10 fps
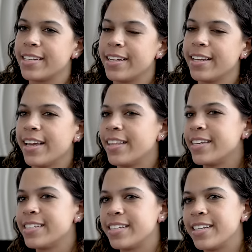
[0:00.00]
City, and
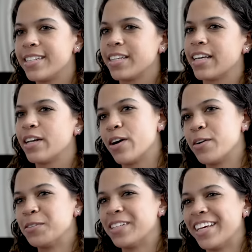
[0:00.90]
this is Getting
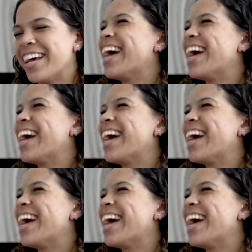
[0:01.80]
Cozy.